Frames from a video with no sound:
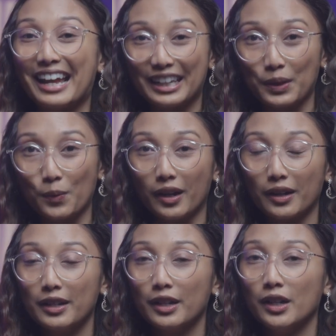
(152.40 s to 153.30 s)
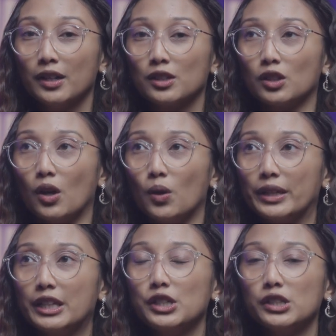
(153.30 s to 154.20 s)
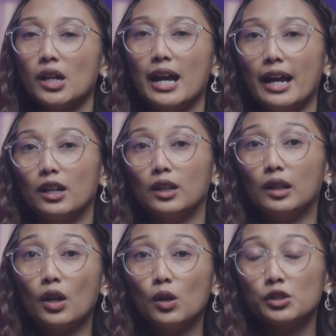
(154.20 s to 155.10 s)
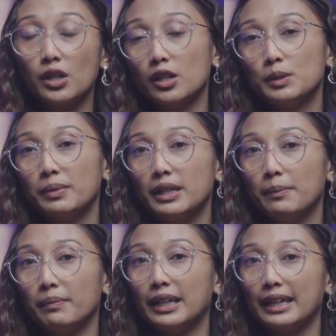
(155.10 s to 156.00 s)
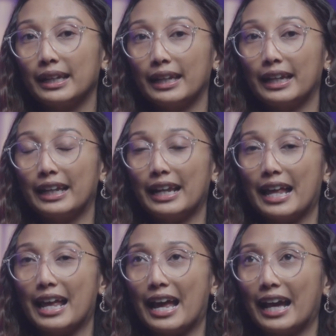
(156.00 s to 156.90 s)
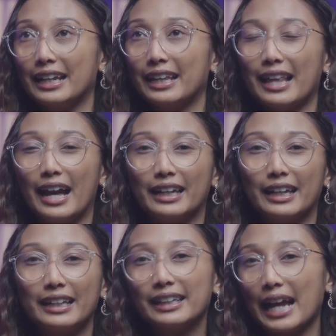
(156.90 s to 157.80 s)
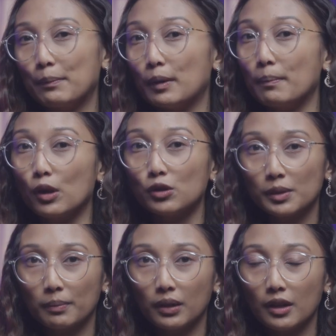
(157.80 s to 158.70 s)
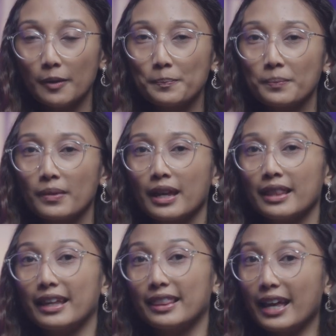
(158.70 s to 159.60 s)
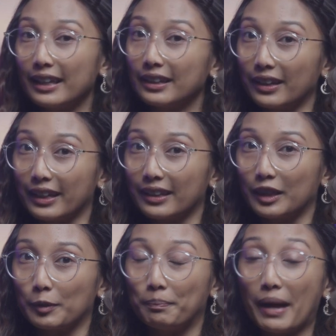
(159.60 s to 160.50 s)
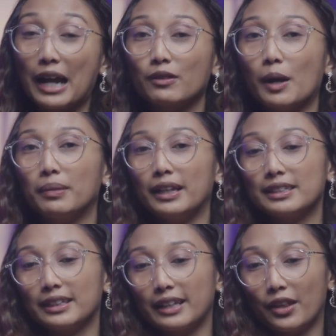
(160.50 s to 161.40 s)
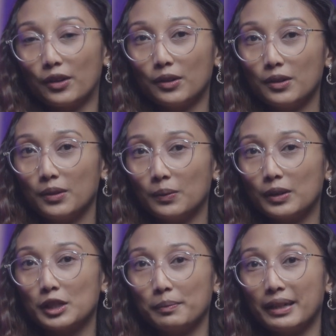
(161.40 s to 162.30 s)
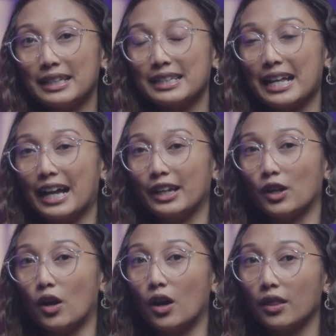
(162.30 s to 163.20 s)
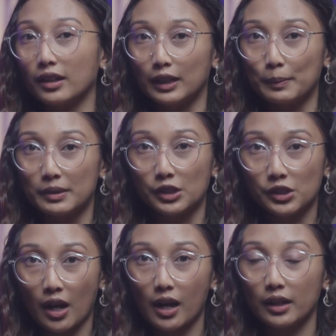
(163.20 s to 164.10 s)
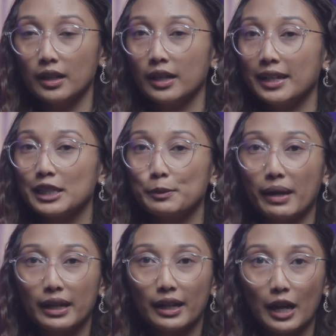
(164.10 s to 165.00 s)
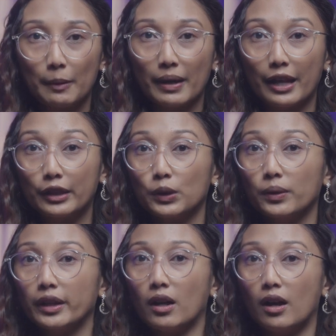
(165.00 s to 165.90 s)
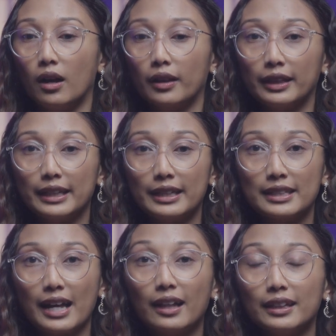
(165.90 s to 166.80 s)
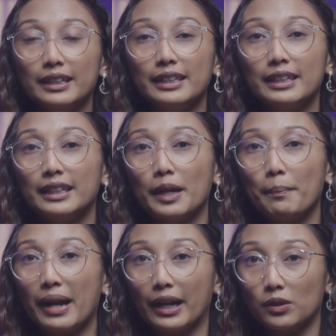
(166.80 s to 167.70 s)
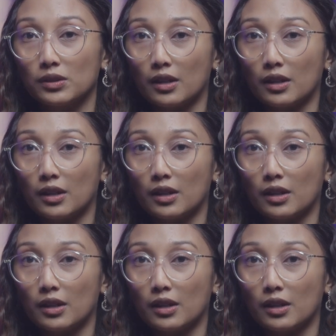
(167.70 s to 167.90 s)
anywhere. So he shot at a low shutter speed, meaning it added that in-camera motion blur. They then linked the background plates together, which means added all the clips he shot, sped it up, and threw it on these LED panels